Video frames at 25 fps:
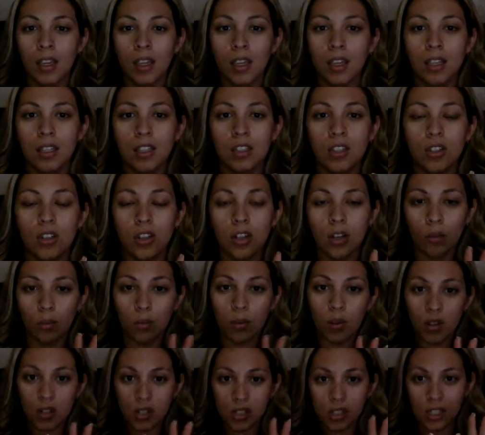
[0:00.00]
he started
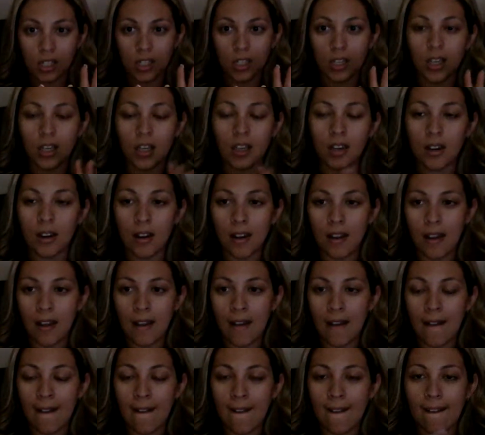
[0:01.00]
pushing it,
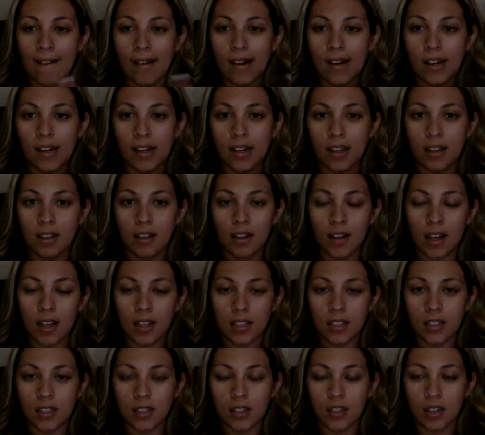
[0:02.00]
and another guy
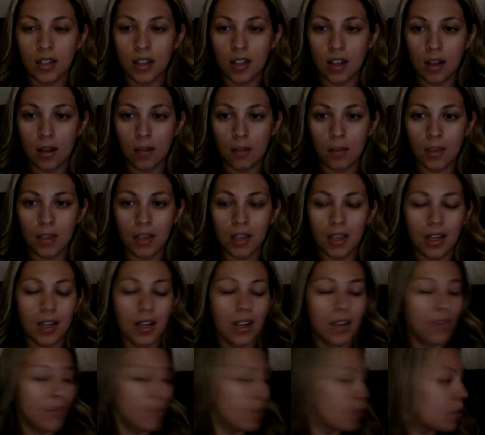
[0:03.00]
started coming, and I
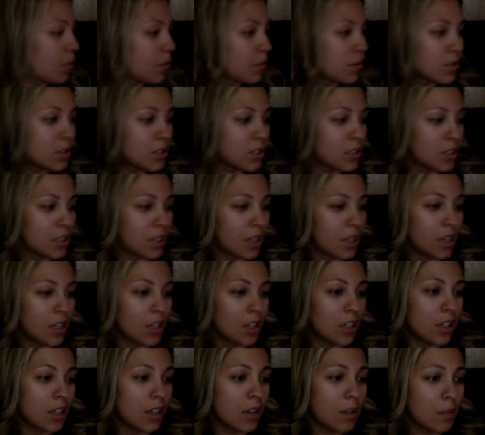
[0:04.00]
remember just like
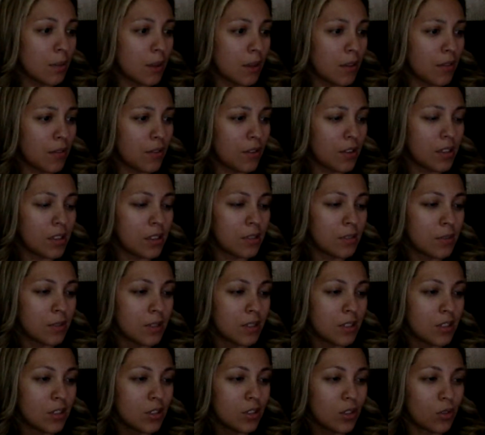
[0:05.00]
looking at my friends
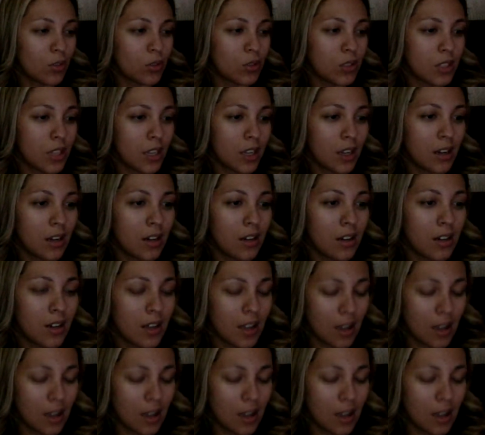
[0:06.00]
being so scared,